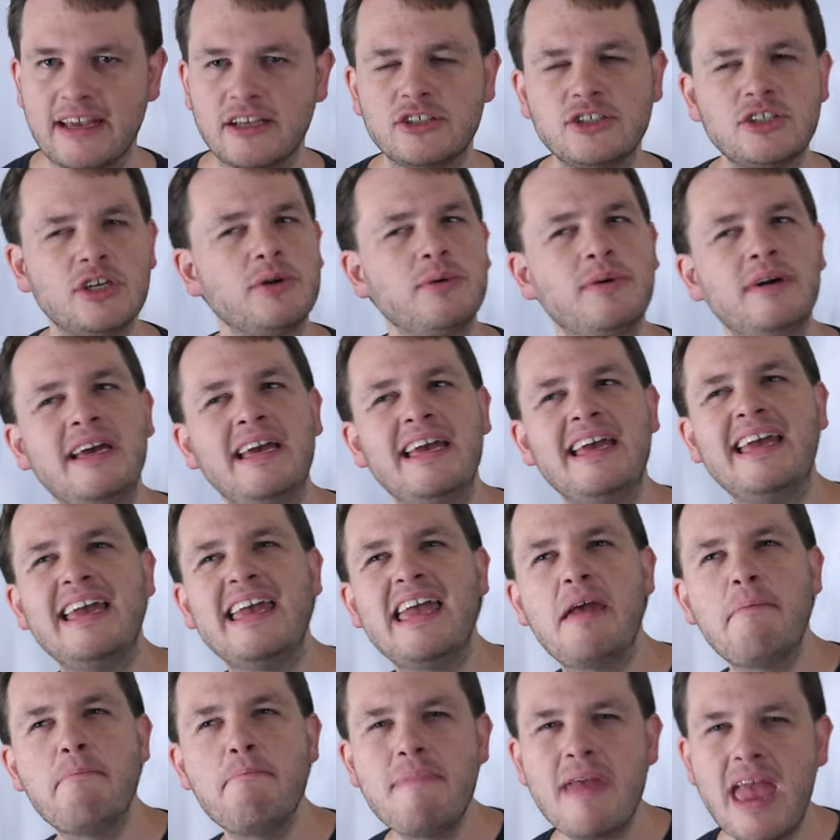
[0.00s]
And so
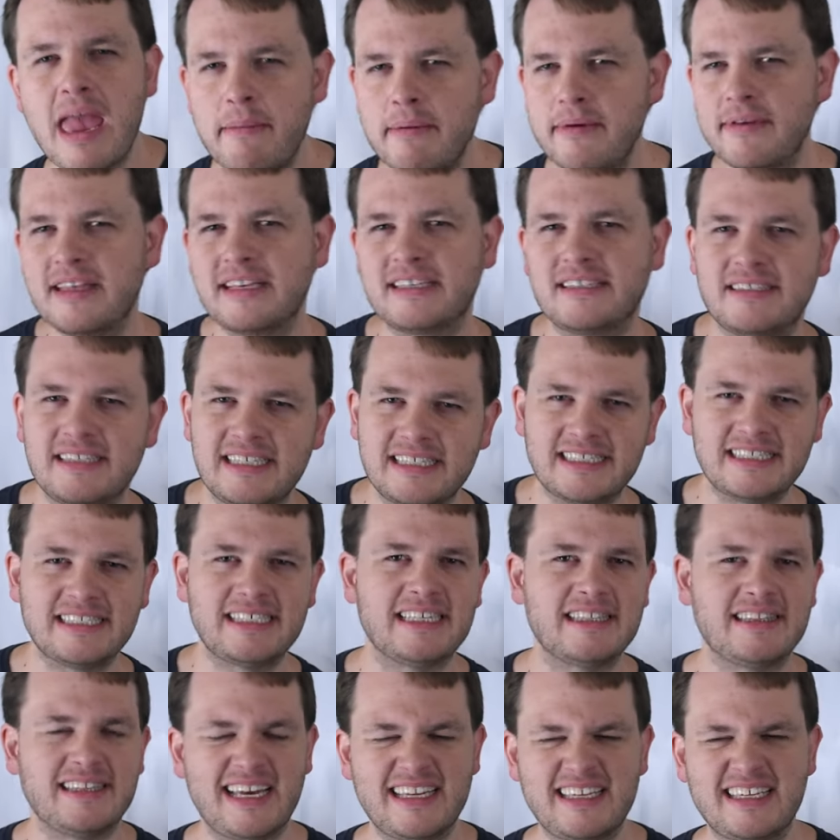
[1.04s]
maybe this list
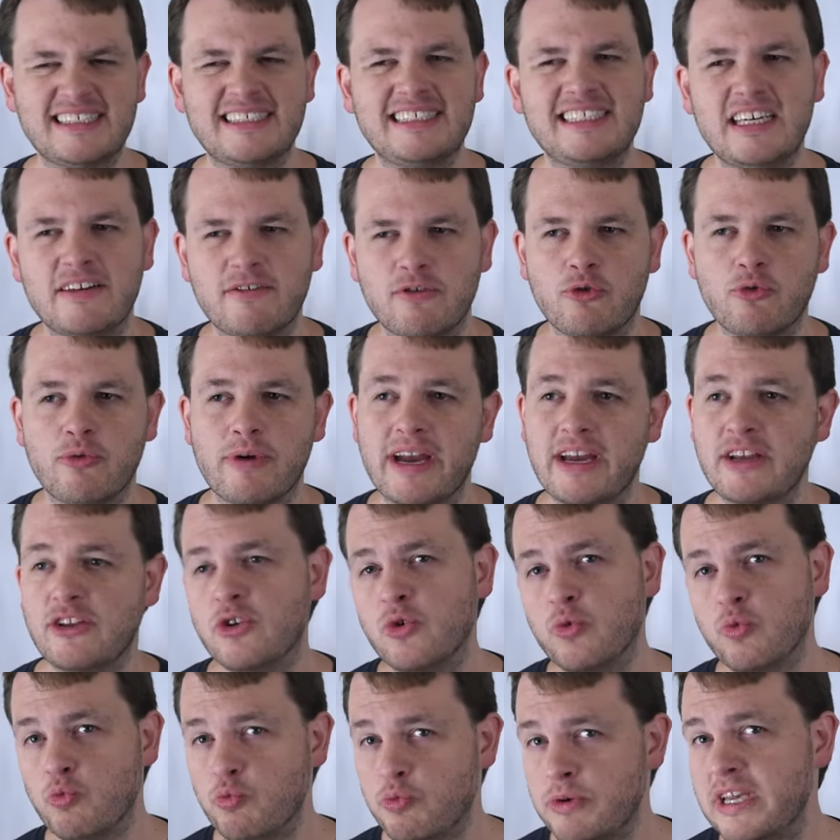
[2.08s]
doesn't lend itself great to
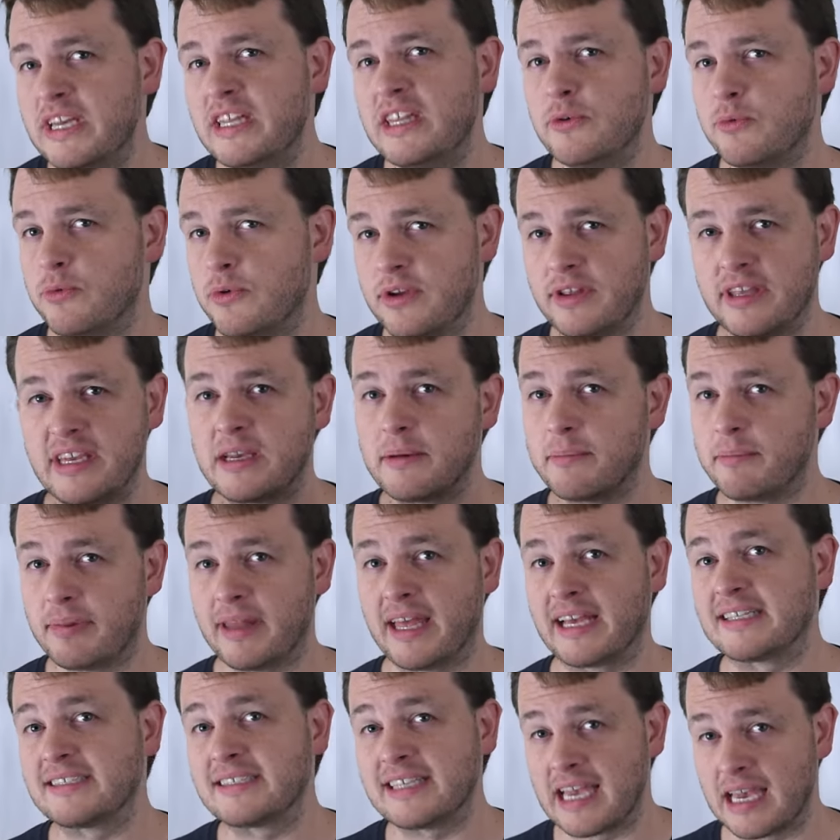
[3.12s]
really, really
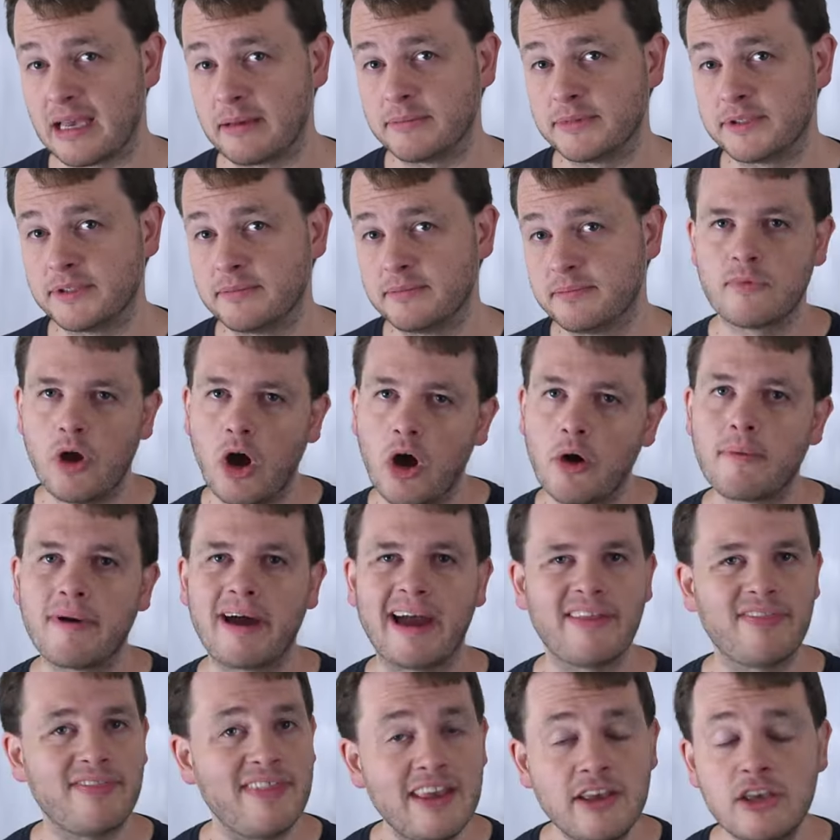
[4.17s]
complex games. All
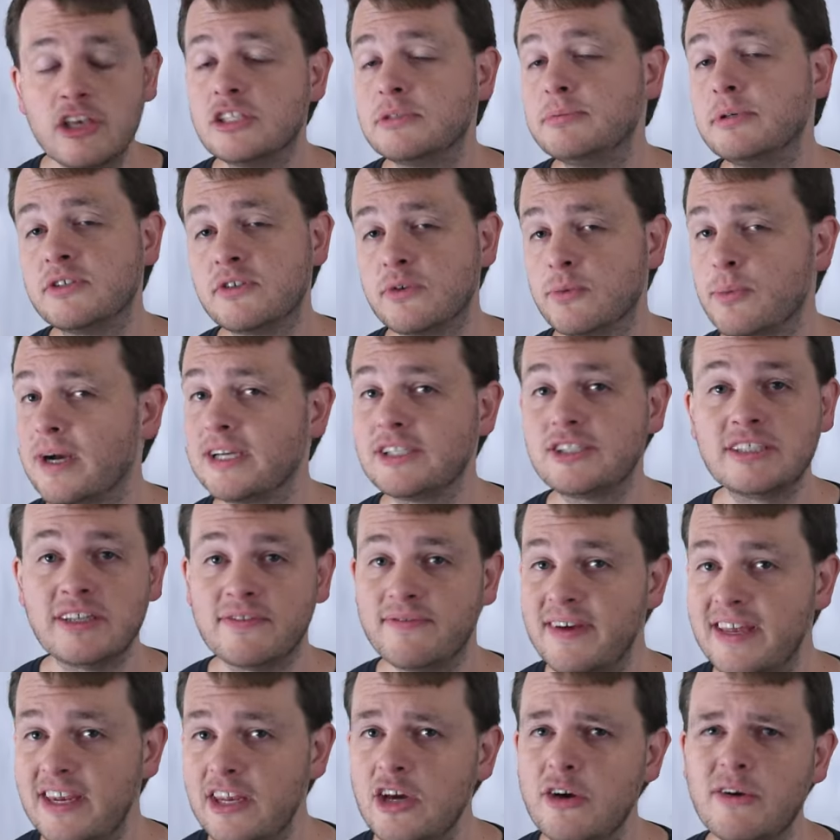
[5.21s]
right, thank you so much for watching the
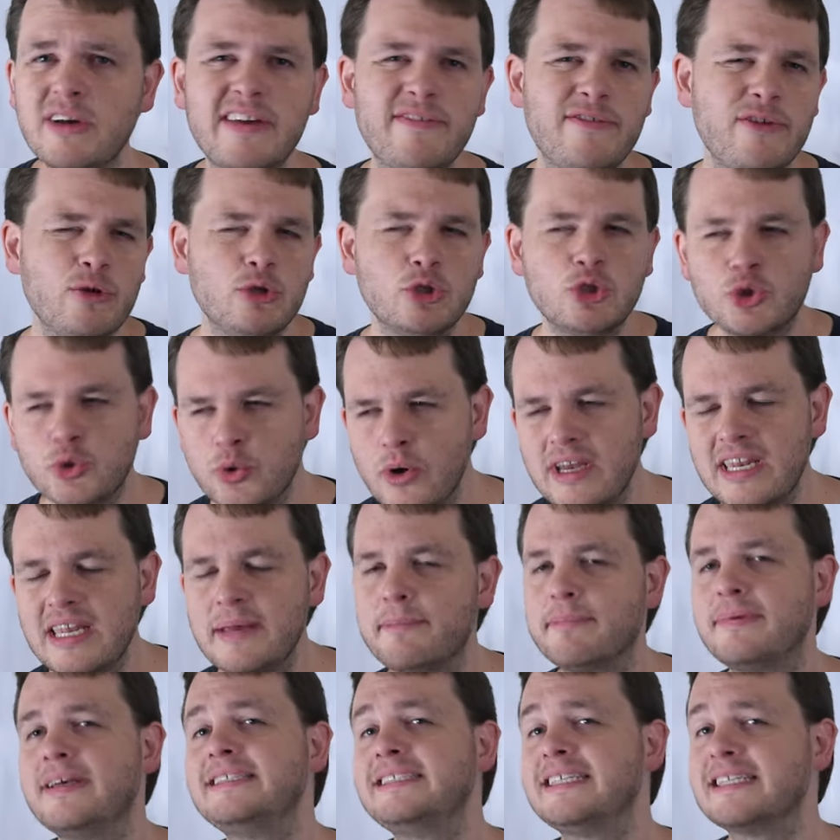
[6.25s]
video. If you enjoyed
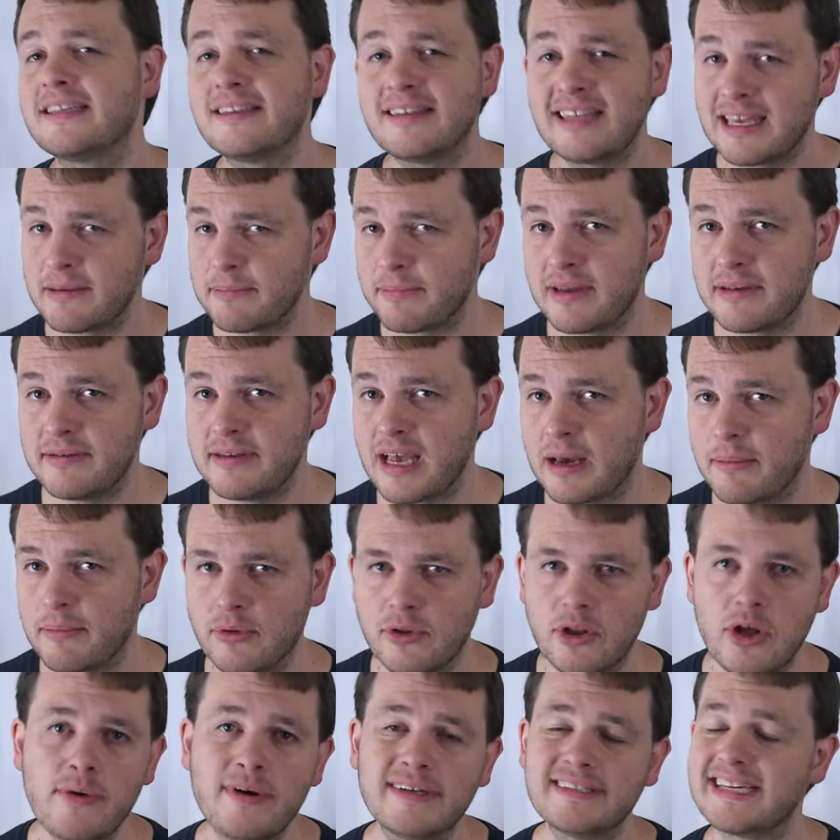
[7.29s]
it, please hit the like button down
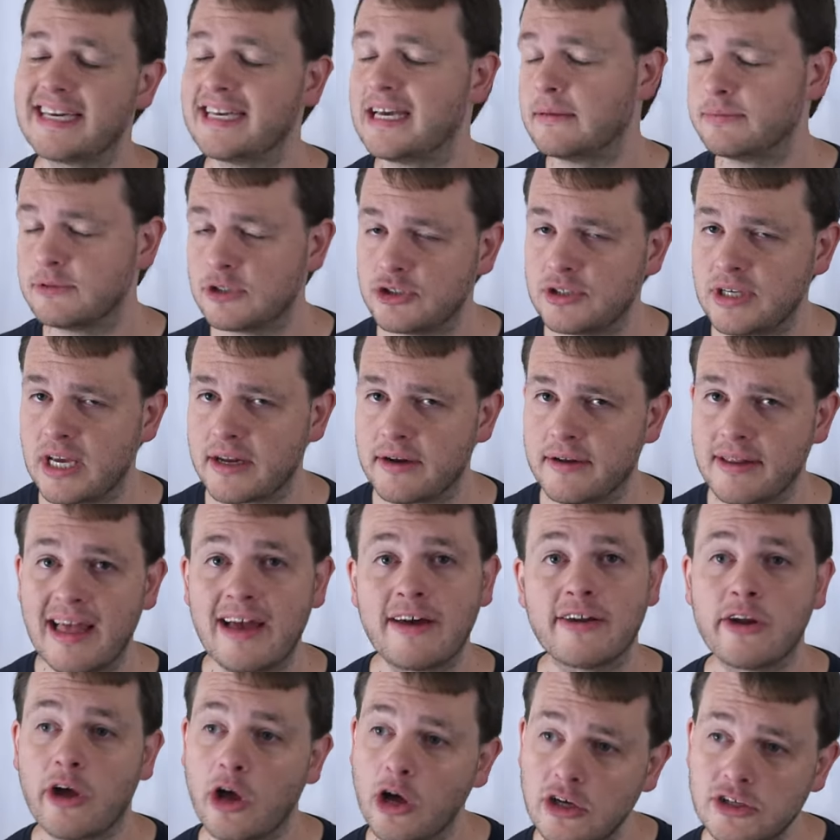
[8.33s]
below as that helps the channel
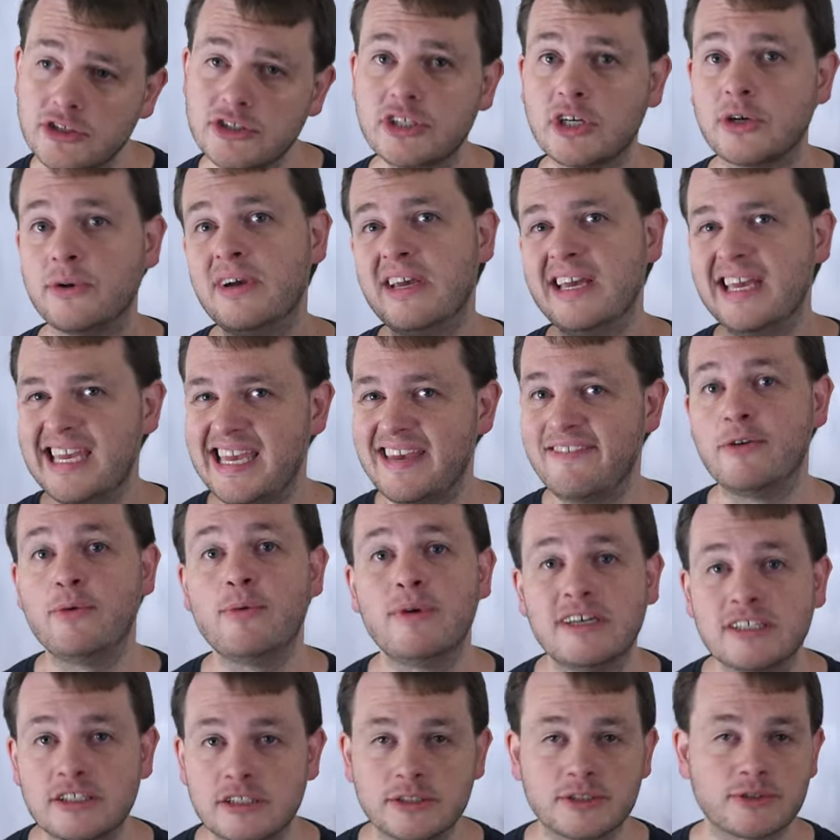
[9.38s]
out. Also, if you
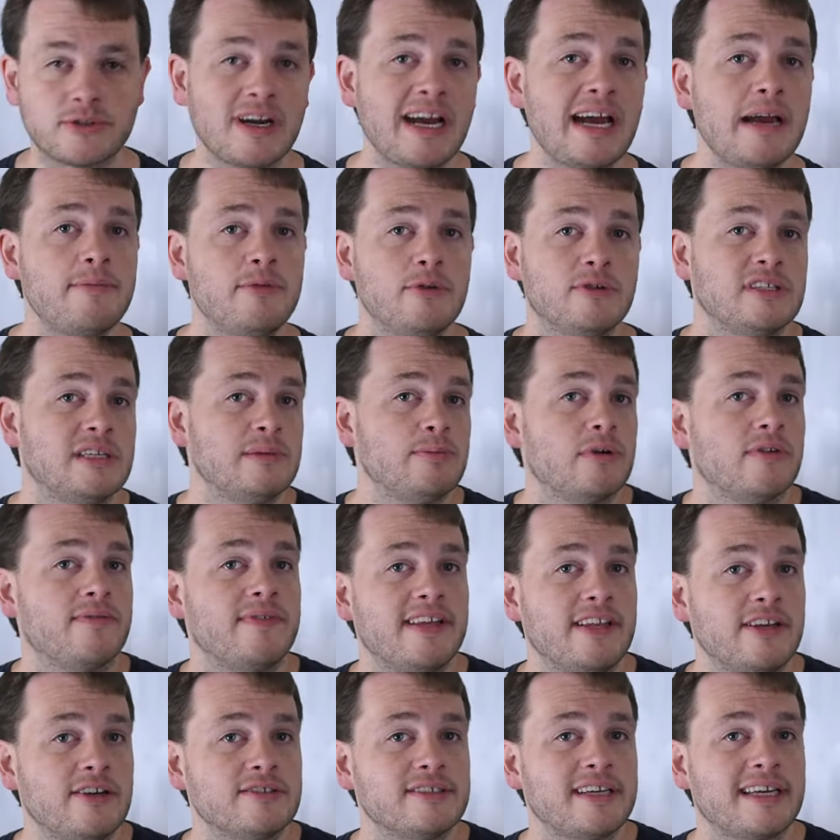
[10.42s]
want to subscribe, you'll see more
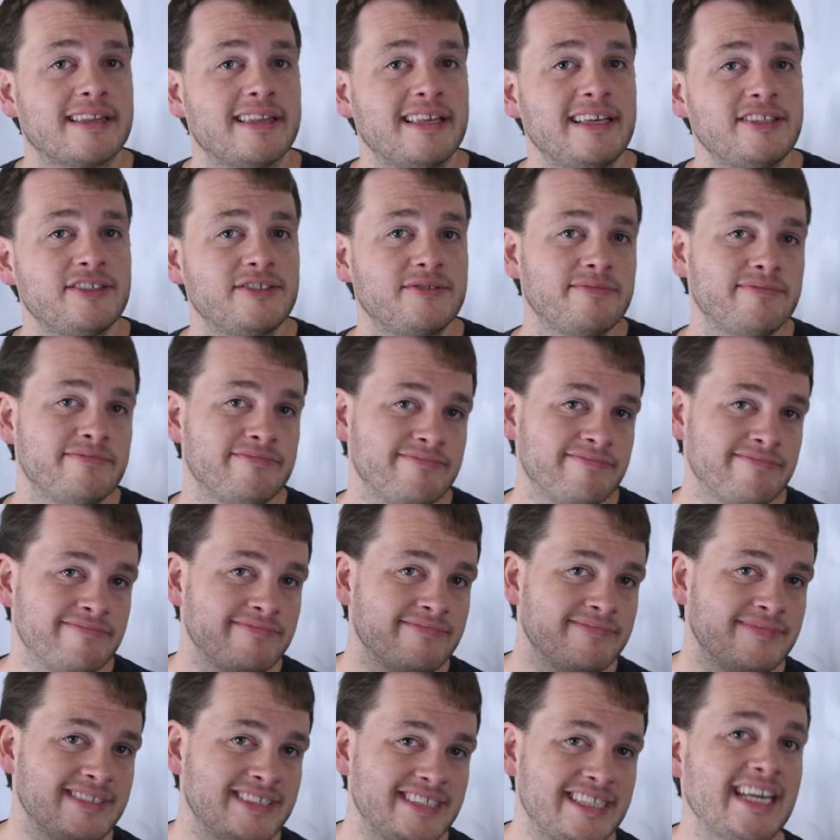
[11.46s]
videos like this.
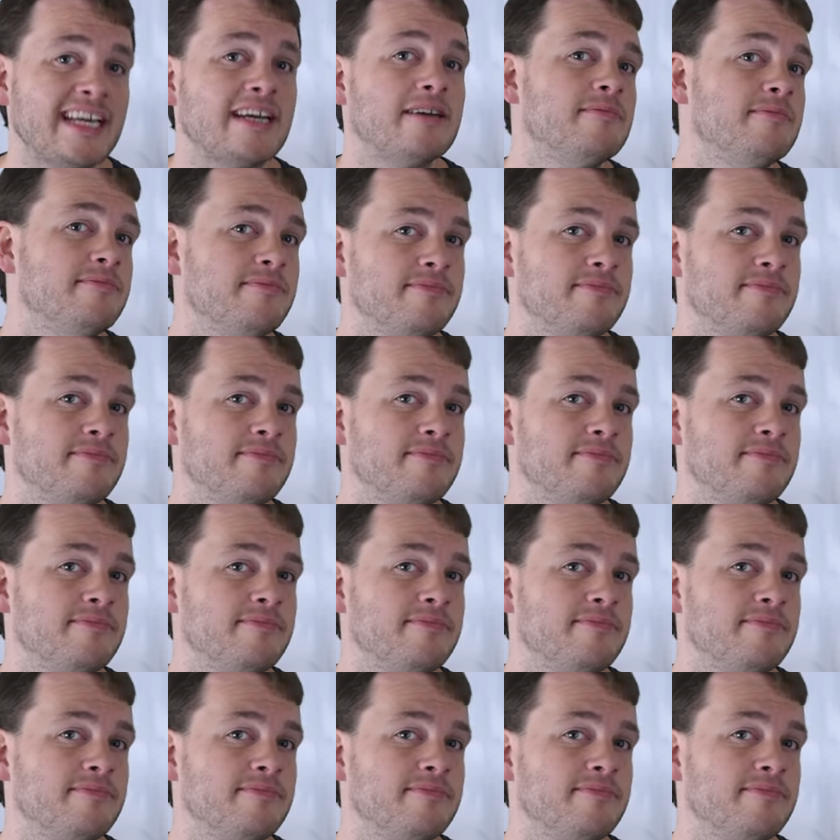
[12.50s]
See ya.